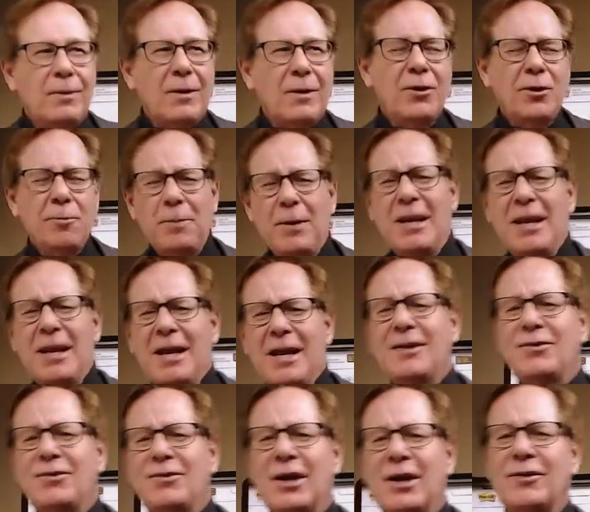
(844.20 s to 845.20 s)
depending on
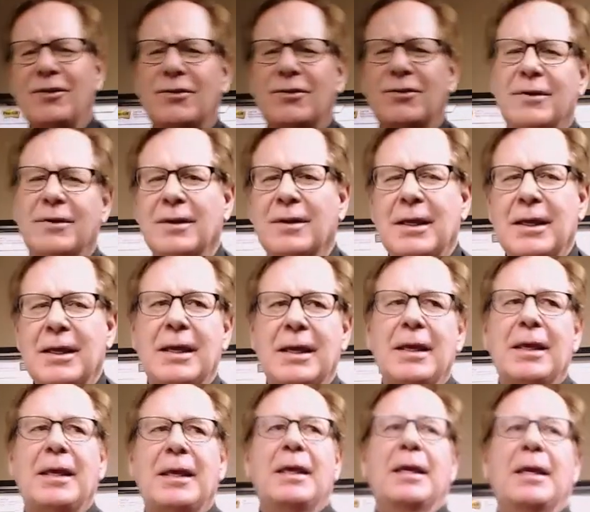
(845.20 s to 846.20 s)
the test
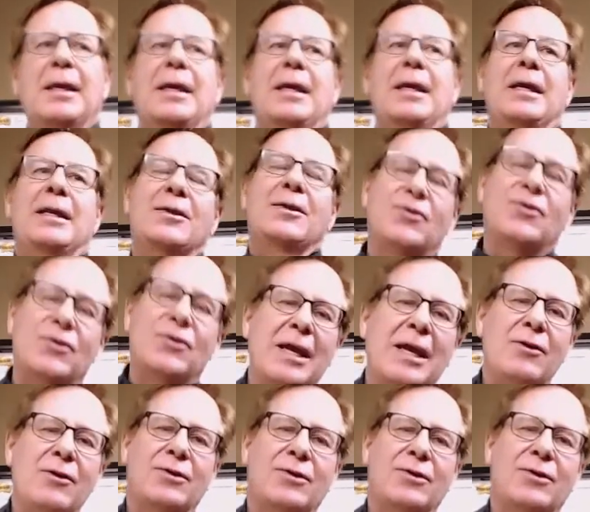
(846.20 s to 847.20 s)
in the
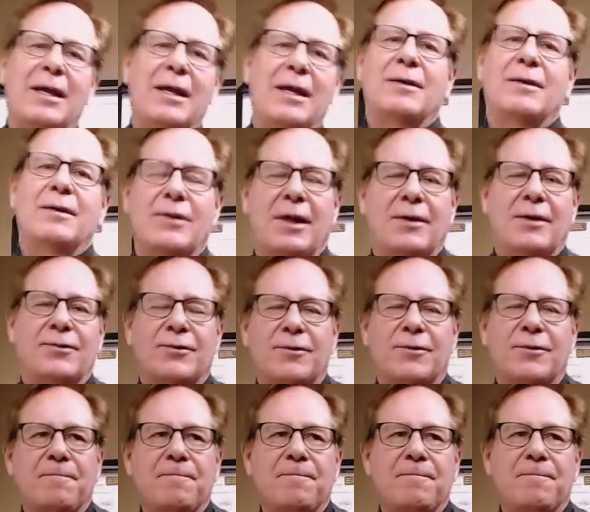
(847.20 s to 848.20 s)
state you're taking the
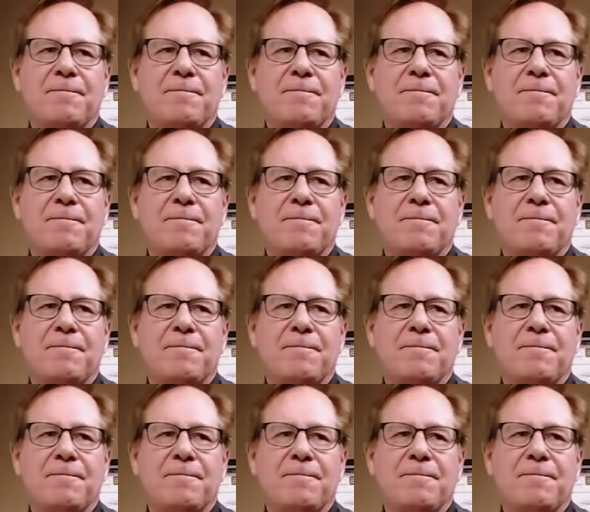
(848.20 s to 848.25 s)
test,